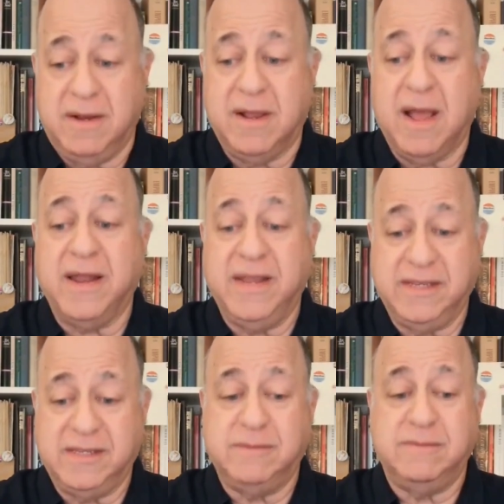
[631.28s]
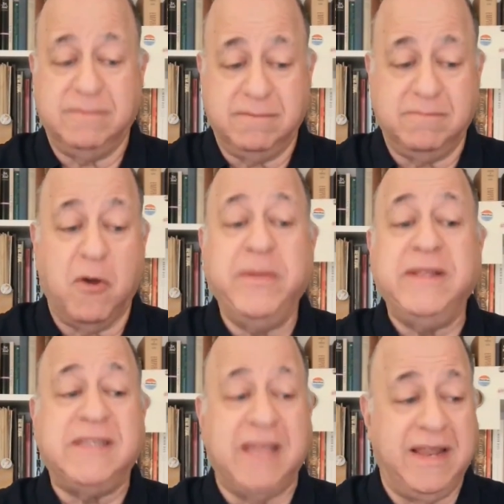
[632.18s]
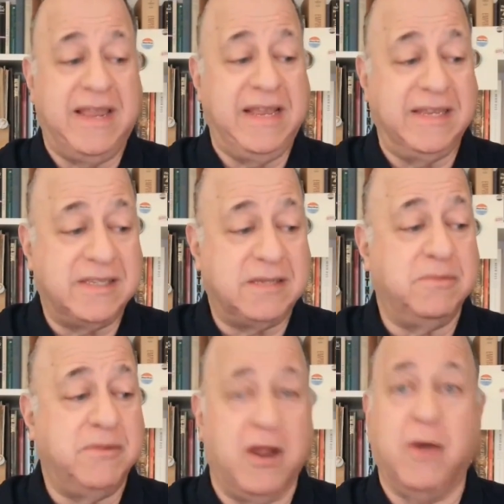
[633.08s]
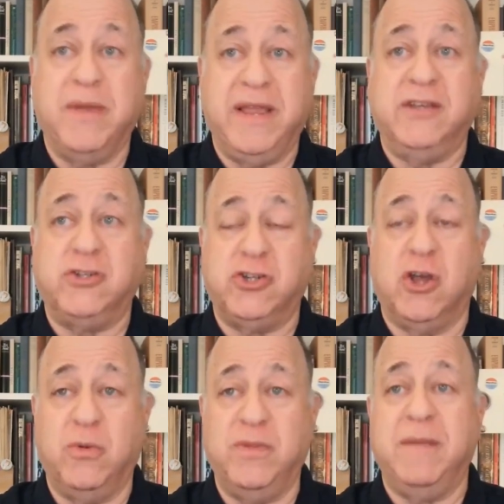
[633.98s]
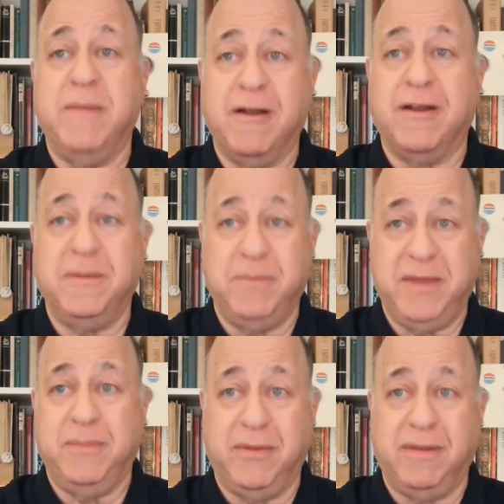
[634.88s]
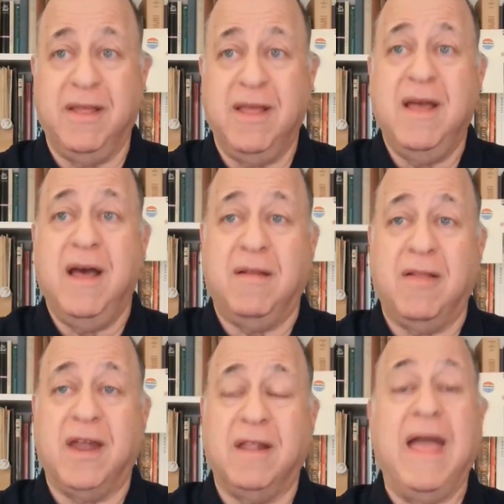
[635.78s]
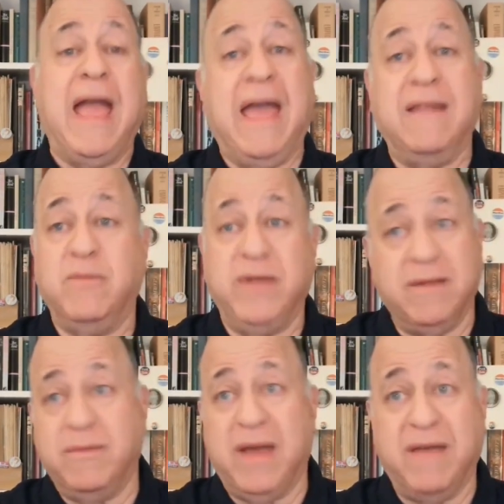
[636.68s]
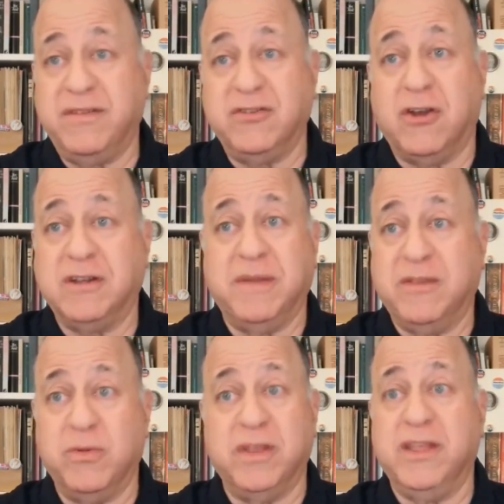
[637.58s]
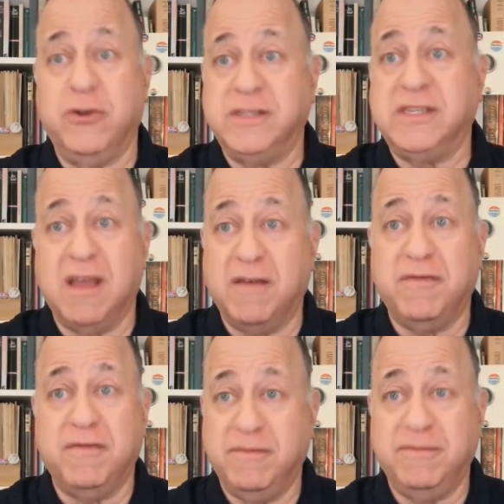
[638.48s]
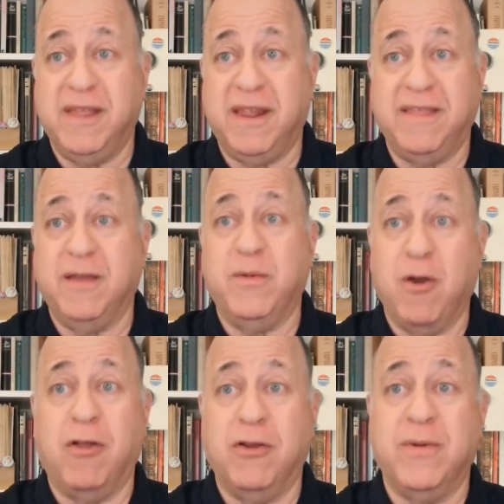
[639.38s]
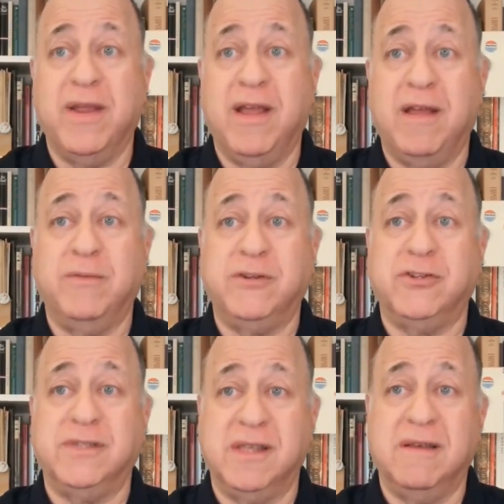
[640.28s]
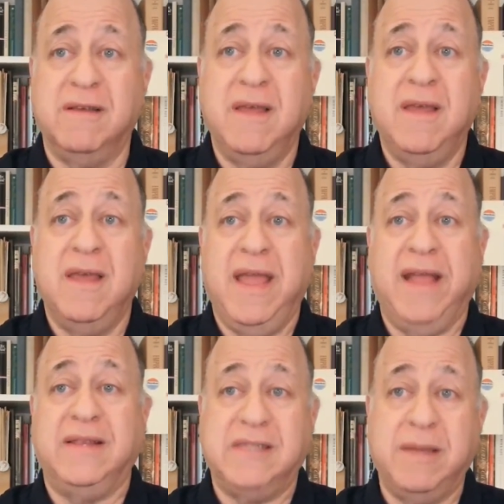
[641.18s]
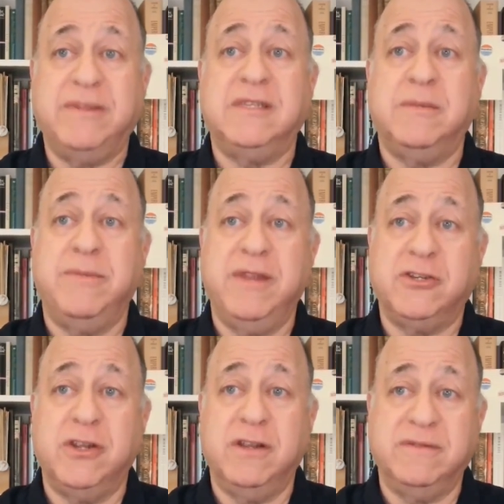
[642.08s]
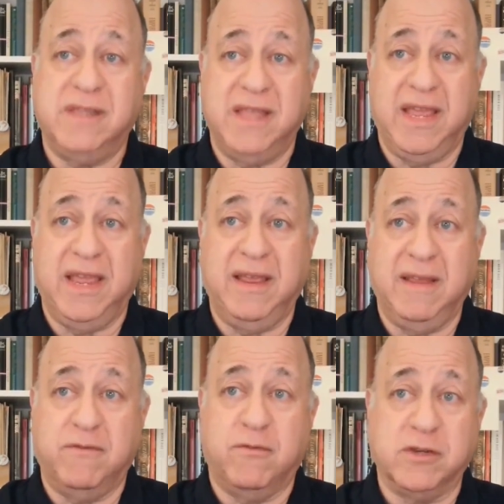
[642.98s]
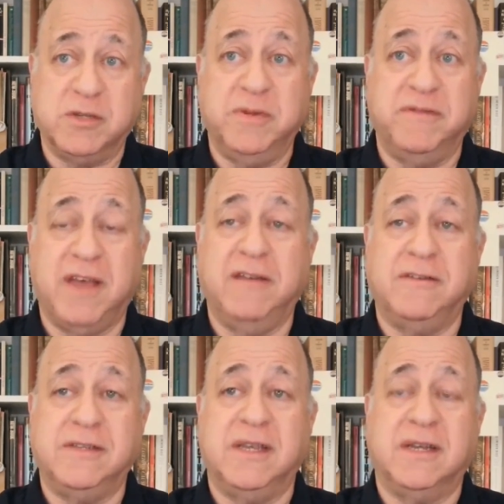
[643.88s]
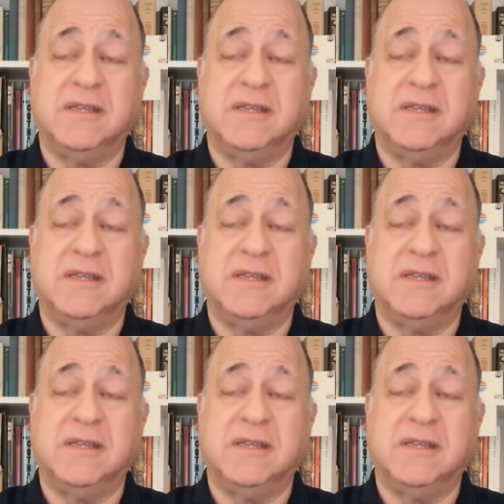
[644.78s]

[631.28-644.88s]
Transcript: got his moments and he's shown the American people a lot of, and we haven't talked about the really good stuff that I think we all agree on, which is the anti-Semitism initiatives, the enforcement of Title VI